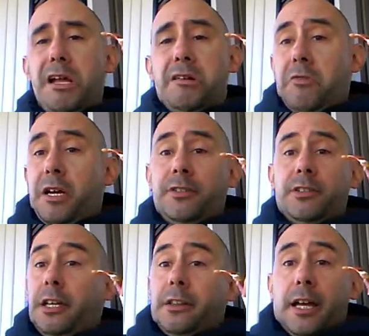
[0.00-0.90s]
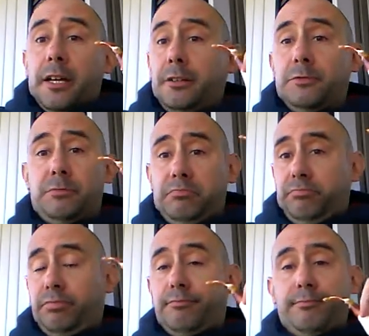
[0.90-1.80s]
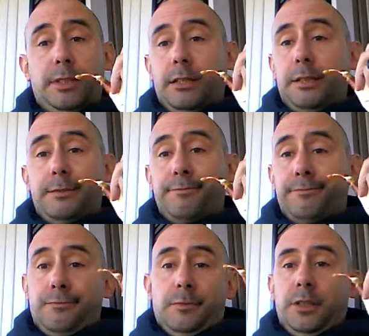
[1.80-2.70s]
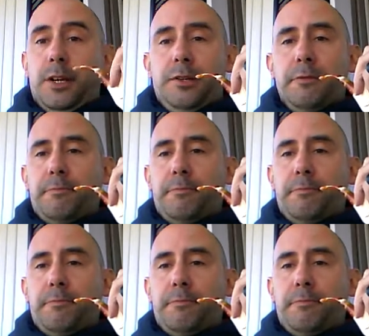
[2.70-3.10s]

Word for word: I don't know. I just like the guy. He was, you know,